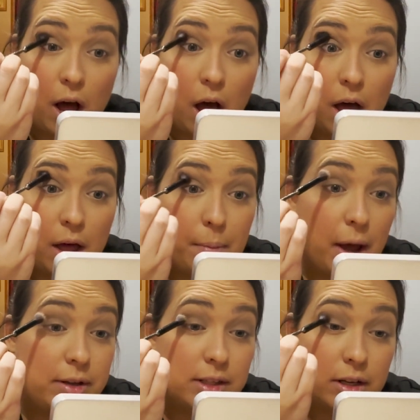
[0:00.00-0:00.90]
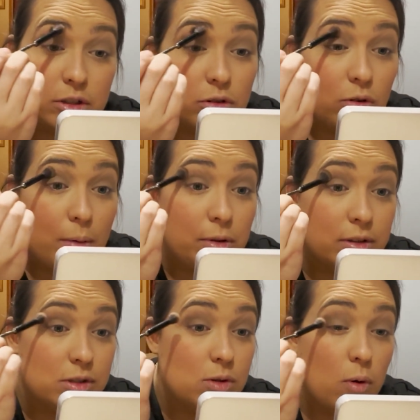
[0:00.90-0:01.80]
Um, I used to get in trouble
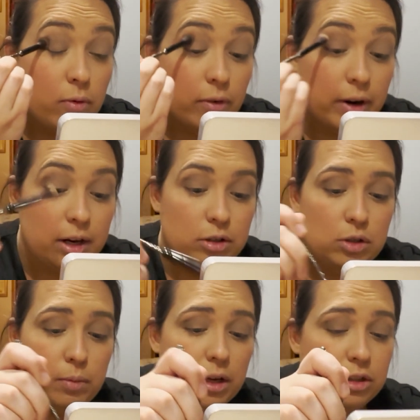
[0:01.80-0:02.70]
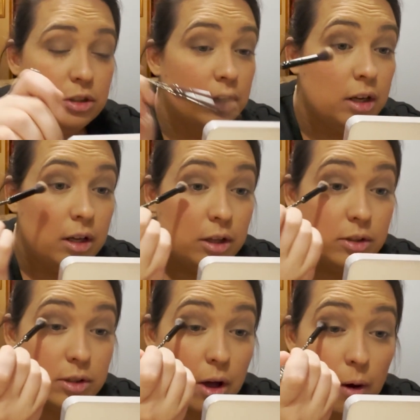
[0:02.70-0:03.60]
in school for reading too much.
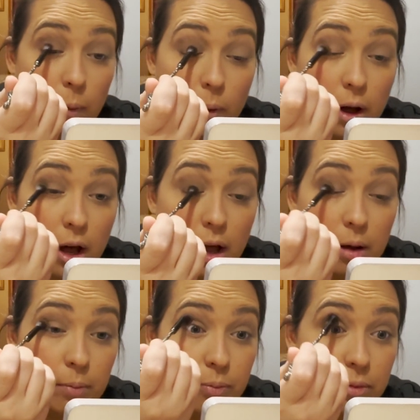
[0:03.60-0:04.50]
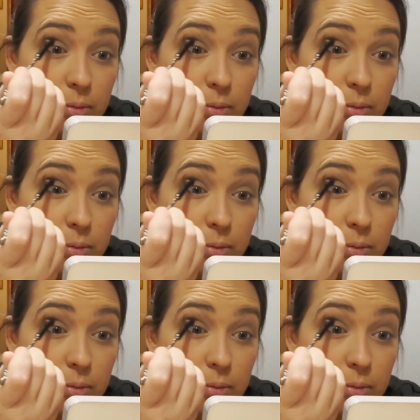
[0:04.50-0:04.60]
So, um,